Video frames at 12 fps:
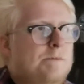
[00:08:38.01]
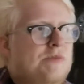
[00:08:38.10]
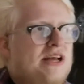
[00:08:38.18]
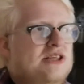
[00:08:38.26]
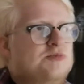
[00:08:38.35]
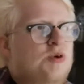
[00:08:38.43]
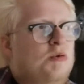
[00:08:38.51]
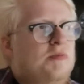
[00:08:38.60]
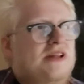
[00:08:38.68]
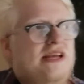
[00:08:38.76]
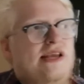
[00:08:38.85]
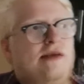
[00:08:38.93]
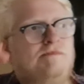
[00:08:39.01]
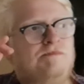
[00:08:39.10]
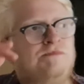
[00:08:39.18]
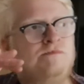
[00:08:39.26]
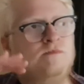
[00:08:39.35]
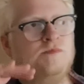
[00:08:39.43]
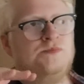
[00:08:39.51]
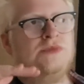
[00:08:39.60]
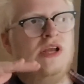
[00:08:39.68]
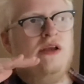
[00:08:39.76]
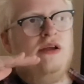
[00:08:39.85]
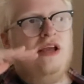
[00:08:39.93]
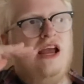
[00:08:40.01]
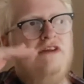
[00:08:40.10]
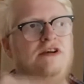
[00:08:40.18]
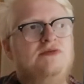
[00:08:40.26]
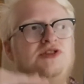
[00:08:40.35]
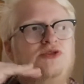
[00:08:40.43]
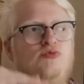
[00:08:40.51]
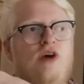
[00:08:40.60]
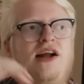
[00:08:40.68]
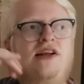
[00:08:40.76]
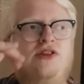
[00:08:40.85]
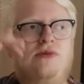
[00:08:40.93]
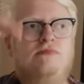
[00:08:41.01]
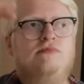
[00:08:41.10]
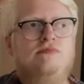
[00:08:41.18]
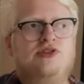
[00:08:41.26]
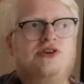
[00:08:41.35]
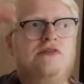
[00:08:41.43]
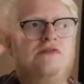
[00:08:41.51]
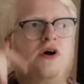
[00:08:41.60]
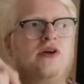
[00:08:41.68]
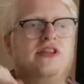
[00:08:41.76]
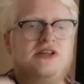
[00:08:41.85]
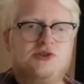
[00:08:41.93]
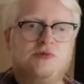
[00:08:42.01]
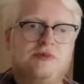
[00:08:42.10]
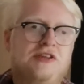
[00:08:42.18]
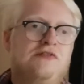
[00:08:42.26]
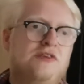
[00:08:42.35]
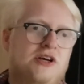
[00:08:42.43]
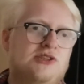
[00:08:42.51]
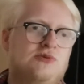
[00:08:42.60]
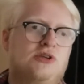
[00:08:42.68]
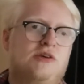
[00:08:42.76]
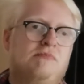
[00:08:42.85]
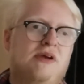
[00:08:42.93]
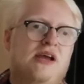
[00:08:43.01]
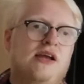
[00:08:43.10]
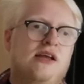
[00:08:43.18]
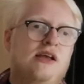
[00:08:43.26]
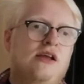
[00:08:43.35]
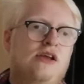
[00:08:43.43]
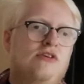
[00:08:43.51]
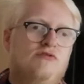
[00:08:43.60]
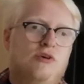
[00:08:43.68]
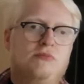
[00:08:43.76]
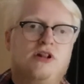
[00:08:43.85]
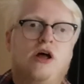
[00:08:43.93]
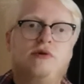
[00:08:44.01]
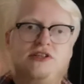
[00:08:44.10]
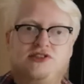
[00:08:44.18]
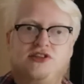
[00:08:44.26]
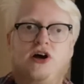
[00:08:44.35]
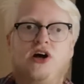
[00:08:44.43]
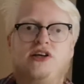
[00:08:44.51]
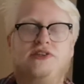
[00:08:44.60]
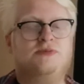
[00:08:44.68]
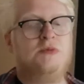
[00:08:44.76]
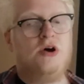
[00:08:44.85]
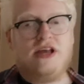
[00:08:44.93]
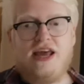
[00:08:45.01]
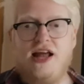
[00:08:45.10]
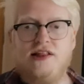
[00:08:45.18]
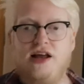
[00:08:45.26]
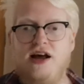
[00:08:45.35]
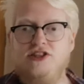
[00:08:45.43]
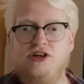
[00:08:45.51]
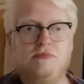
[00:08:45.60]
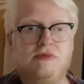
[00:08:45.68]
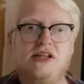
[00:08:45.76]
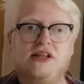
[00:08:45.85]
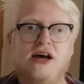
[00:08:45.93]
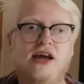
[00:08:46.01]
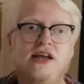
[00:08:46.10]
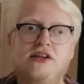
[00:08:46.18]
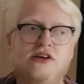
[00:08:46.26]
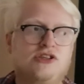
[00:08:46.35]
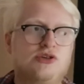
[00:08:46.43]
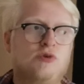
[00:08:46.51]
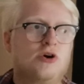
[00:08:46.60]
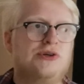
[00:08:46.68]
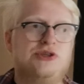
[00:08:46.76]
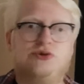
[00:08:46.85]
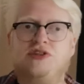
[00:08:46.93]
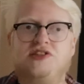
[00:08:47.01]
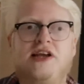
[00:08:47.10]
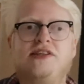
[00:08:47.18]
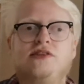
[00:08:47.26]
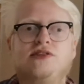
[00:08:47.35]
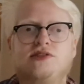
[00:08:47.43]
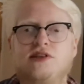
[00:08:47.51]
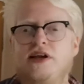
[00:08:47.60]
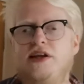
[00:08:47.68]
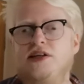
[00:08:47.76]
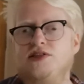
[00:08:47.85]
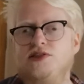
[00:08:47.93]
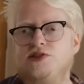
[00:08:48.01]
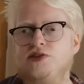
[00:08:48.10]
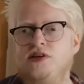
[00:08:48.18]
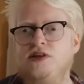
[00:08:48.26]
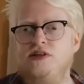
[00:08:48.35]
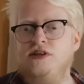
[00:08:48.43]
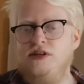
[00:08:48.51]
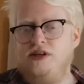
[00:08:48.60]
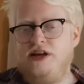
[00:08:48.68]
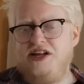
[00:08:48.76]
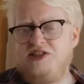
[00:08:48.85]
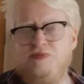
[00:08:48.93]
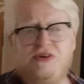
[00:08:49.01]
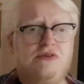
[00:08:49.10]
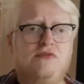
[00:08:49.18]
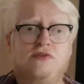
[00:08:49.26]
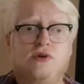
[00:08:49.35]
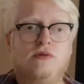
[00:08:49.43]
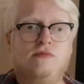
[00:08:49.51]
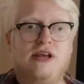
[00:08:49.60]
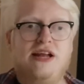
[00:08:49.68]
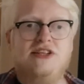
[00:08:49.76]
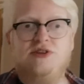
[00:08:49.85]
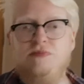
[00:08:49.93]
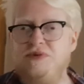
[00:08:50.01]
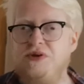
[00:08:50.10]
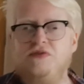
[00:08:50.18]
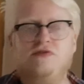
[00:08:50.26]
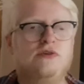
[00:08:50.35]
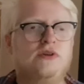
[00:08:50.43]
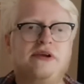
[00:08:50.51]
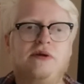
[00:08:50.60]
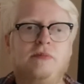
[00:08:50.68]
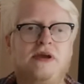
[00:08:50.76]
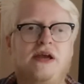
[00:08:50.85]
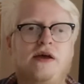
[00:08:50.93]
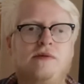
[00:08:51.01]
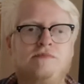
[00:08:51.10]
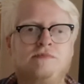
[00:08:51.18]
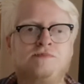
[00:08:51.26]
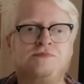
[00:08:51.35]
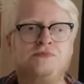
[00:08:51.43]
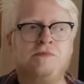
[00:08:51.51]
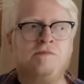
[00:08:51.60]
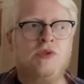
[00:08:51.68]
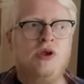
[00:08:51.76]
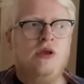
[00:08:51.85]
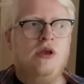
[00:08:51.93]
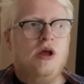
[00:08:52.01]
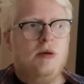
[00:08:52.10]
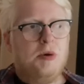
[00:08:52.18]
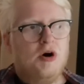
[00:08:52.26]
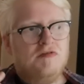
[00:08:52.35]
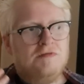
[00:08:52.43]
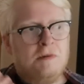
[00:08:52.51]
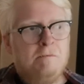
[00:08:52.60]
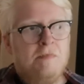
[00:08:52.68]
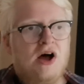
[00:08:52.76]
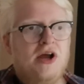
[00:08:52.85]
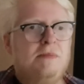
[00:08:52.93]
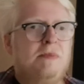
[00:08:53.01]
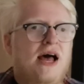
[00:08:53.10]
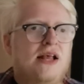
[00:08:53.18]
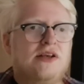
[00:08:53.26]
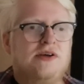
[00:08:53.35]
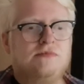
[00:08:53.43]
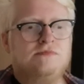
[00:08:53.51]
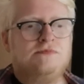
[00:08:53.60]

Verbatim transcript: it's probably, if I was to rank them so far, this would be the first one I'd pick from lowest to highest. But again, I don't mean that in a derogatory sense. It's beautiful. It's a beautiful little beer, but for my palate,